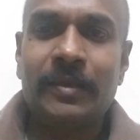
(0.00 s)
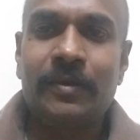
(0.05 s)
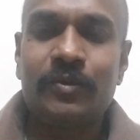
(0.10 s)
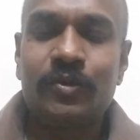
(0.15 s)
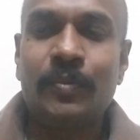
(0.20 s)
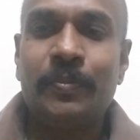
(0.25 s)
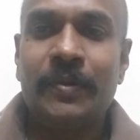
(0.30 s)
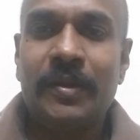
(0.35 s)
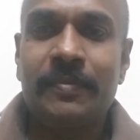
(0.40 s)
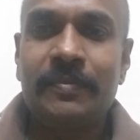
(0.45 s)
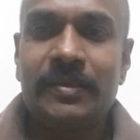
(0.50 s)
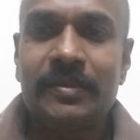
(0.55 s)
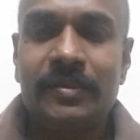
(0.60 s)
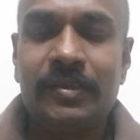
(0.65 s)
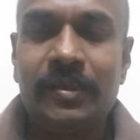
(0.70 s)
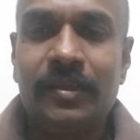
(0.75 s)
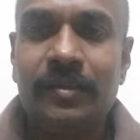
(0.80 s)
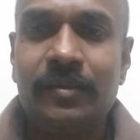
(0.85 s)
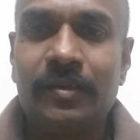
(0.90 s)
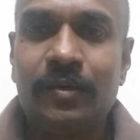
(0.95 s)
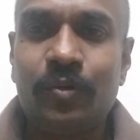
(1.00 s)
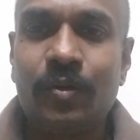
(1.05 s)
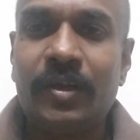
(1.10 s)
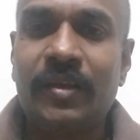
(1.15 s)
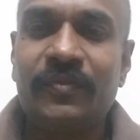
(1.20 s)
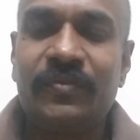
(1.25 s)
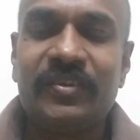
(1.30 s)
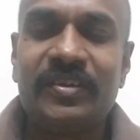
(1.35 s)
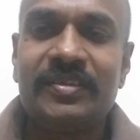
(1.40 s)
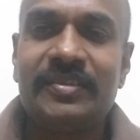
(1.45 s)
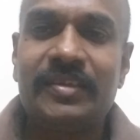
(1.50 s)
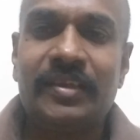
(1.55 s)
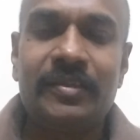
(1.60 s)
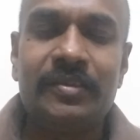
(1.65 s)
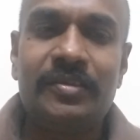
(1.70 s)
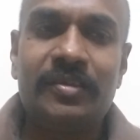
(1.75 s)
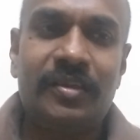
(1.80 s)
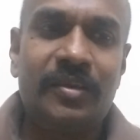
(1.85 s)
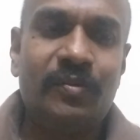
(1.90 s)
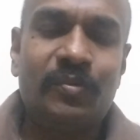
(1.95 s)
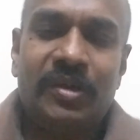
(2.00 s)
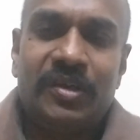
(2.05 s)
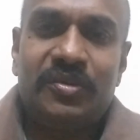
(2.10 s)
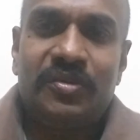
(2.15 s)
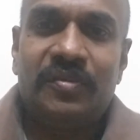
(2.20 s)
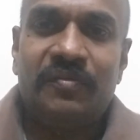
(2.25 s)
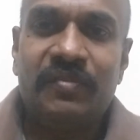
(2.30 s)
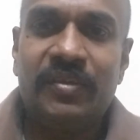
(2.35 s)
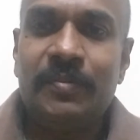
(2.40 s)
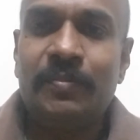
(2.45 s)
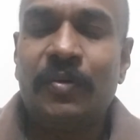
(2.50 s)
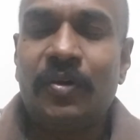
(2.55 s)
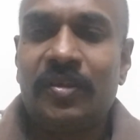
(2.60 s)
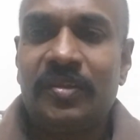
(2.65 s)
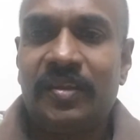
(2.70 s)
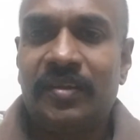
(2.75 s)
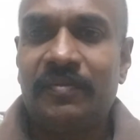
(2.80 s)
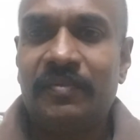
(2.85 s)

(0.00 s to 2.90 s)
supremacy in the 21st century. Why should we bother?